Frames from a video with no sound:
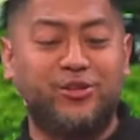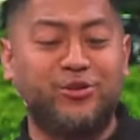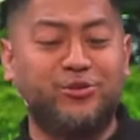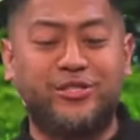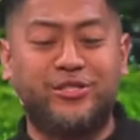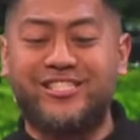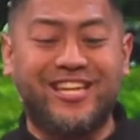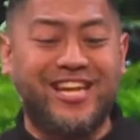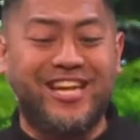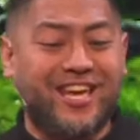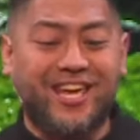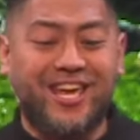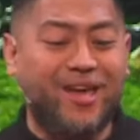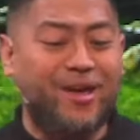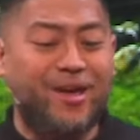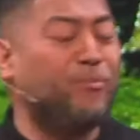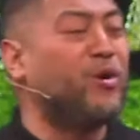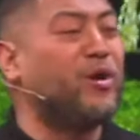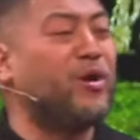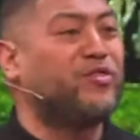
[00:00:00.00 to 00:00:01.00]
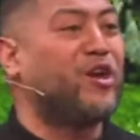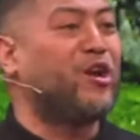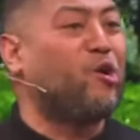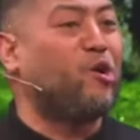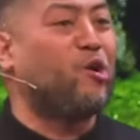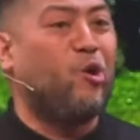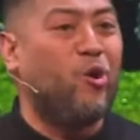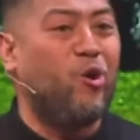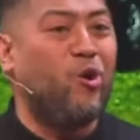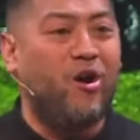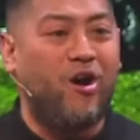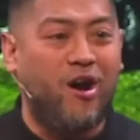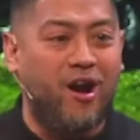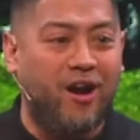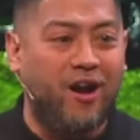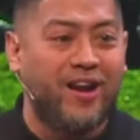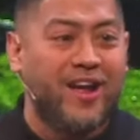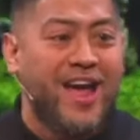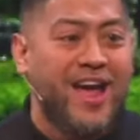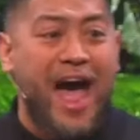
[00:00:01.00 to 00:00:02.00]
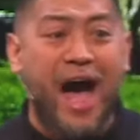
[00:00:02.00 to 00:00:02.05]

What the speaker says: who seek him with their whole heart.